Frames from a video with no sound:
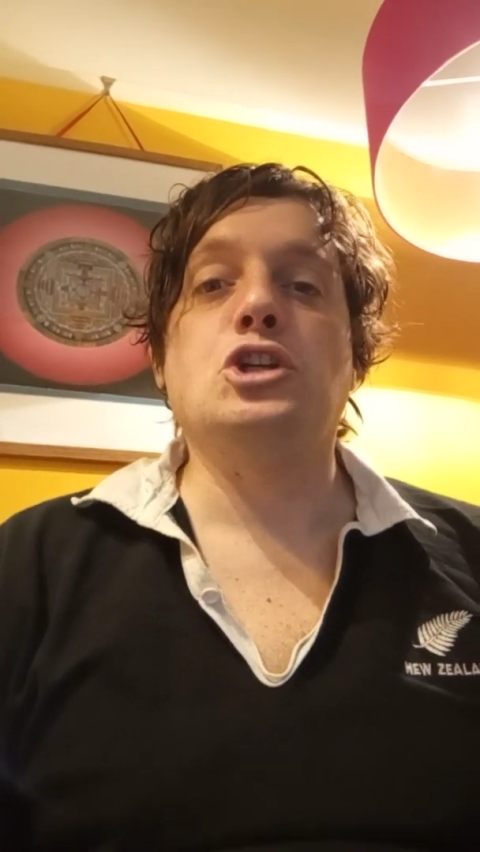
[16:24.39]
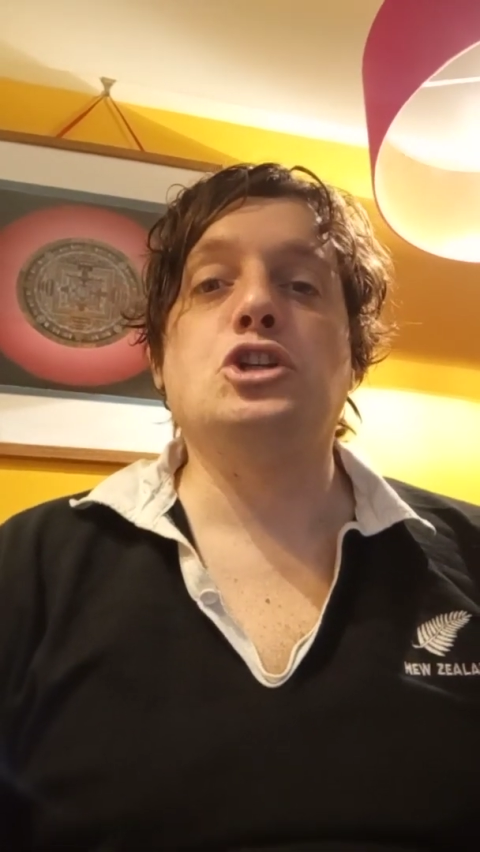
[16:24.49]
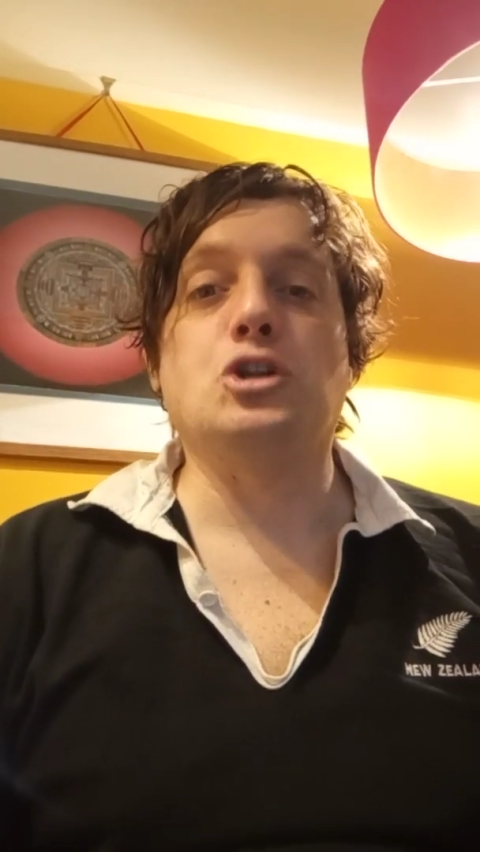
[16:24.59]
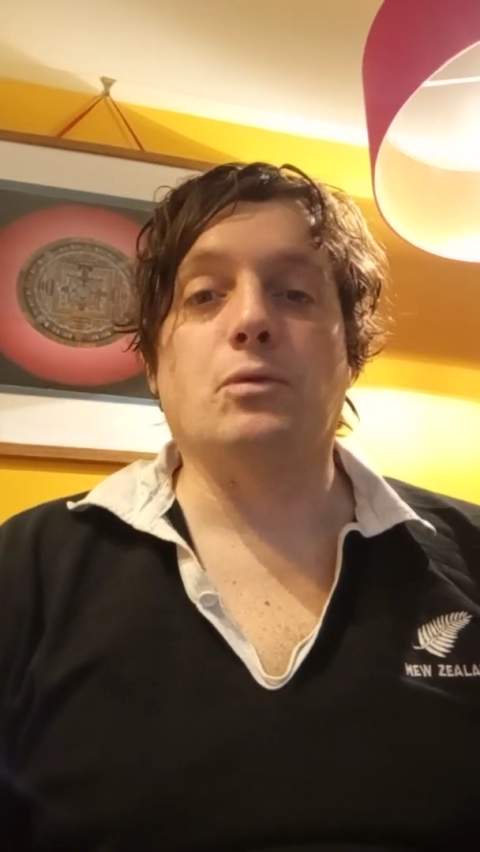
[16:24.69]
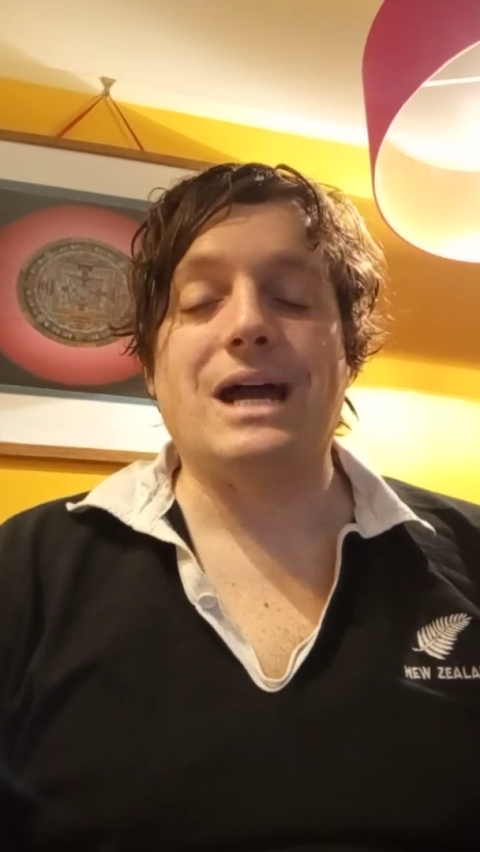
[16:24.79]

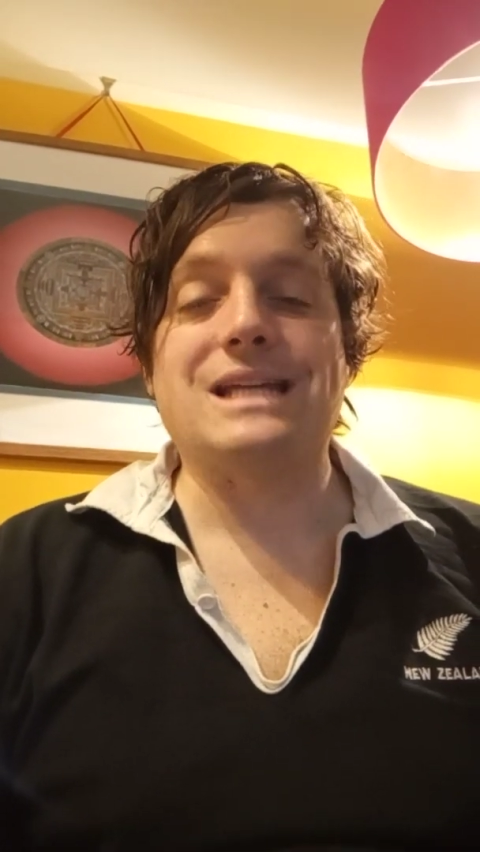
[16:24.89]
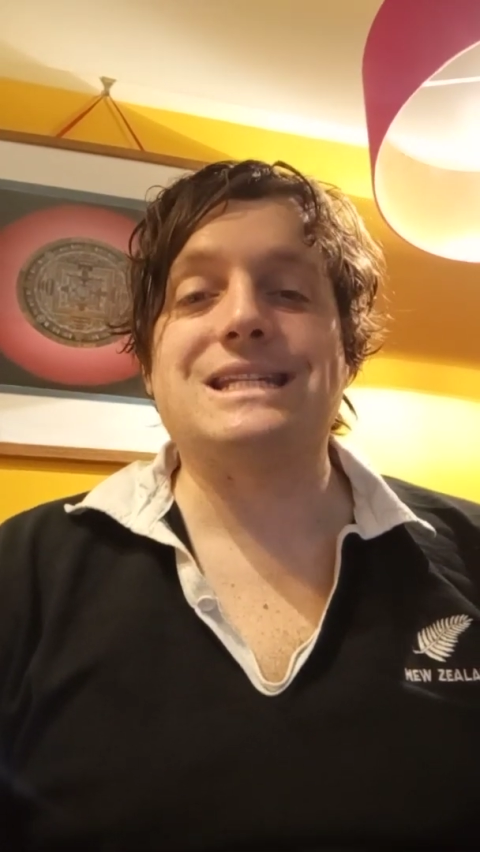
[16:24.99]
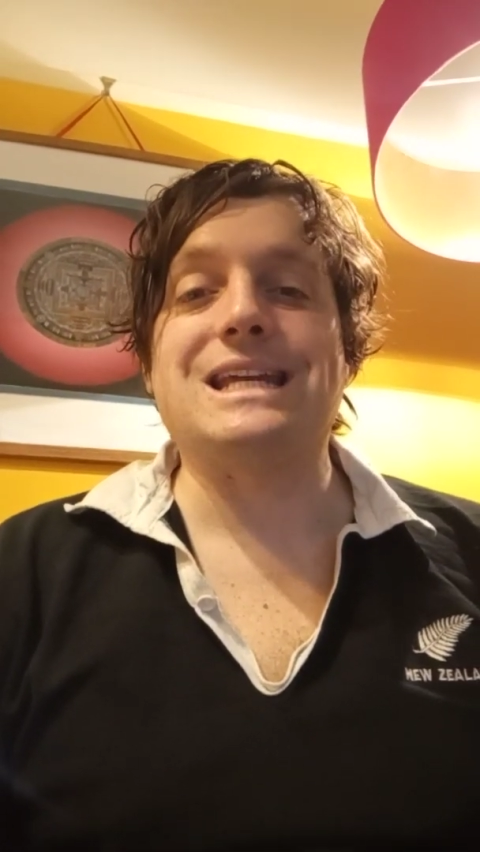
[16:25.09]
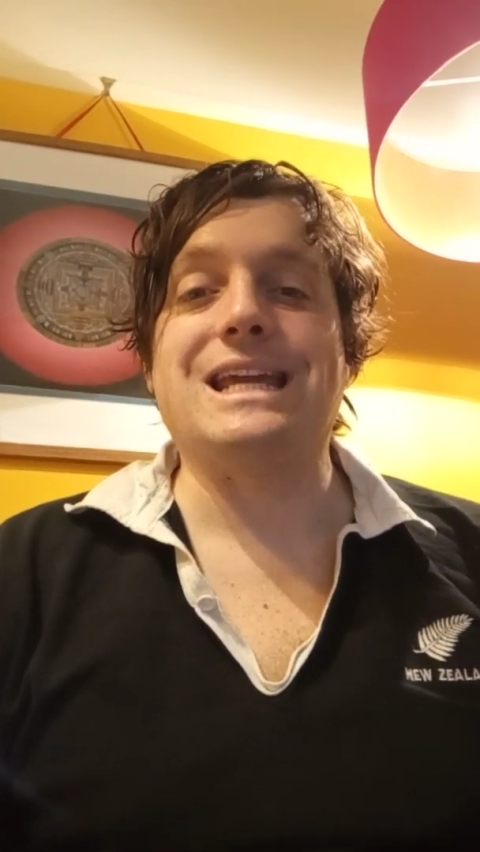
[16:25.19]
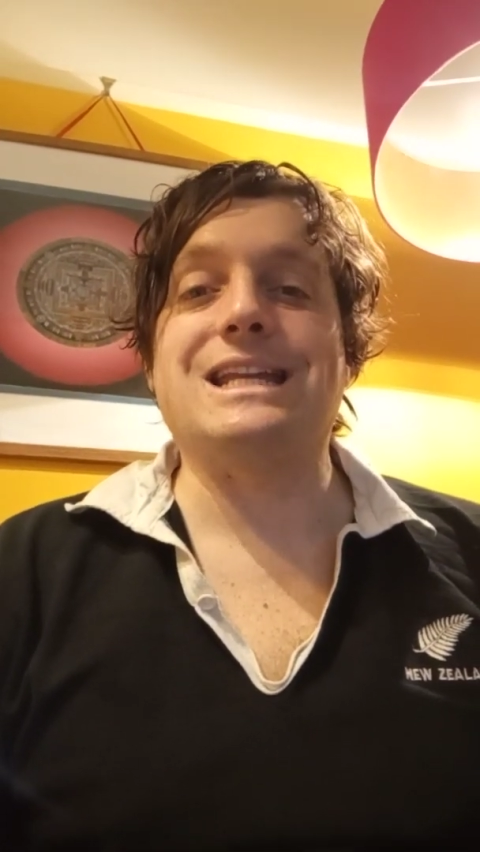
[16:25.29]

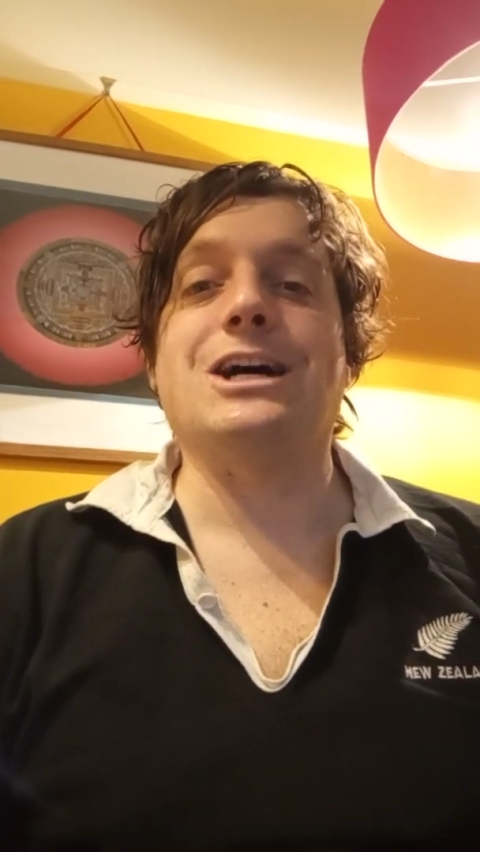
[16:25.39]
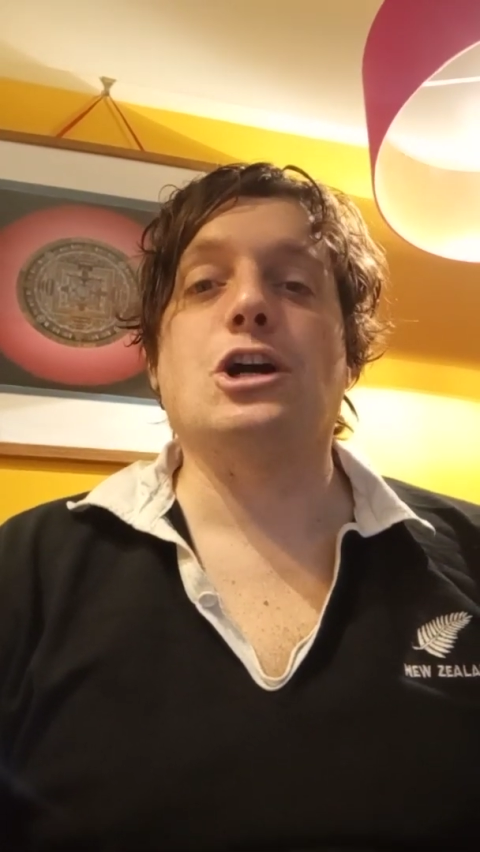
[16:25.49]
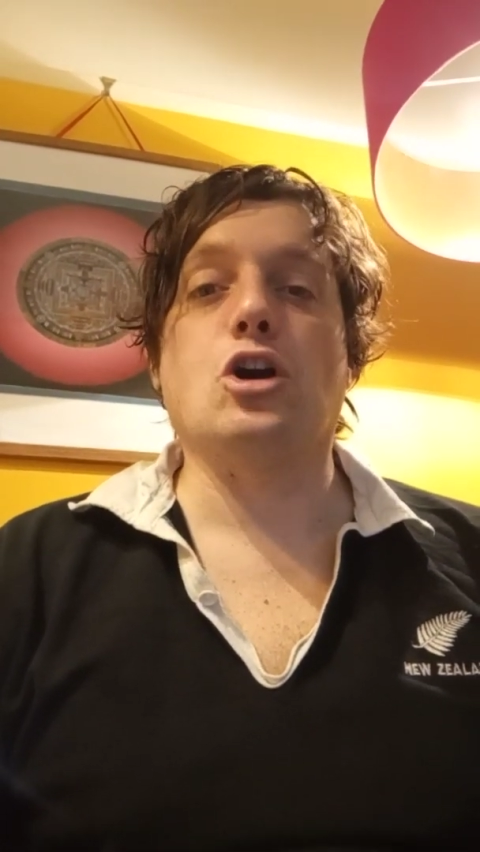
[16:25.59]
duress in